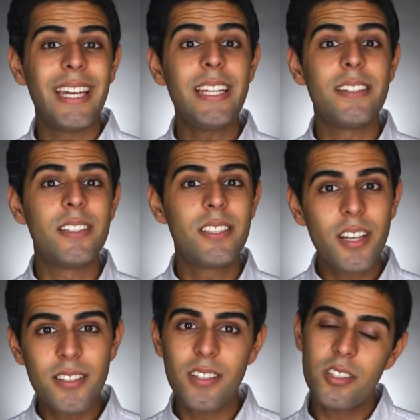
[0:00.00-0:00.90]
It
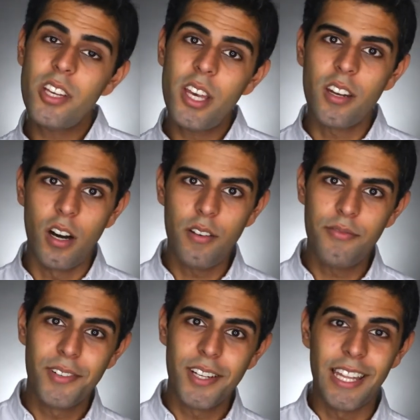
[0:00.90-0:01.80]
doesn't turn
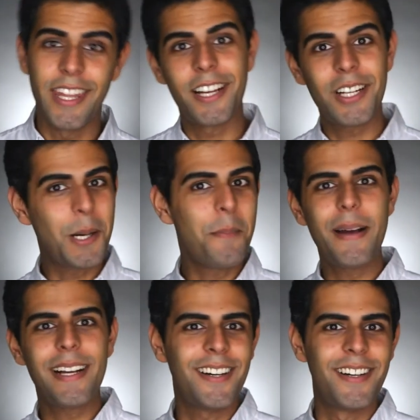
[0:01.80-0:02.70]
off and then come
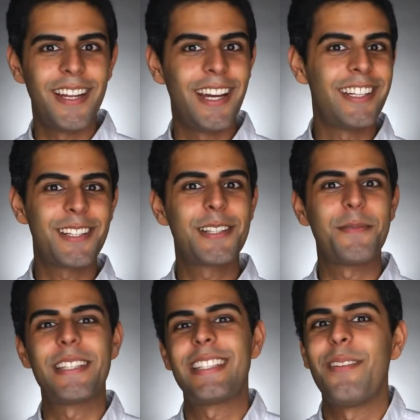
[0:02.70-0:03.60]
back on at a
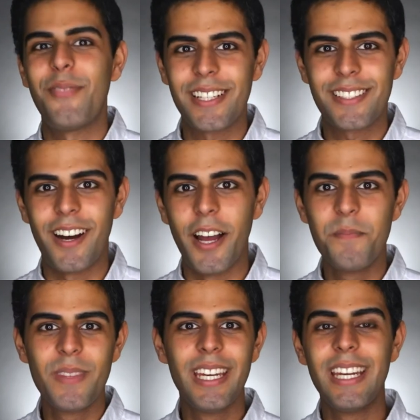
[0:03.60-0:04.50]
specific
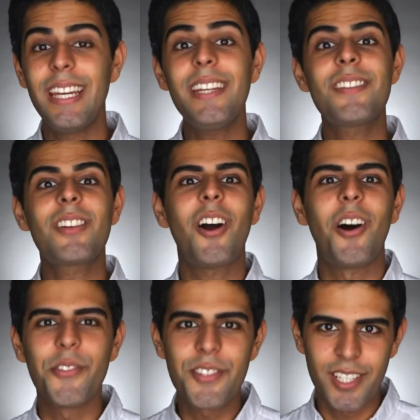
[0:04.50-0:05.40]
time. It's
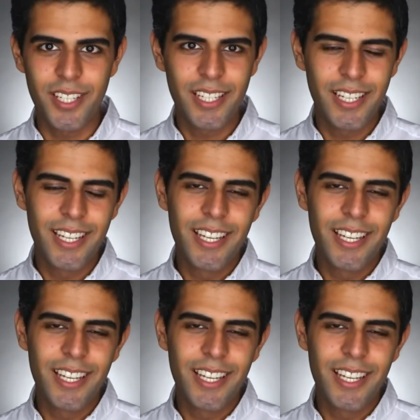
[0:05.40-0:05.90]
constant.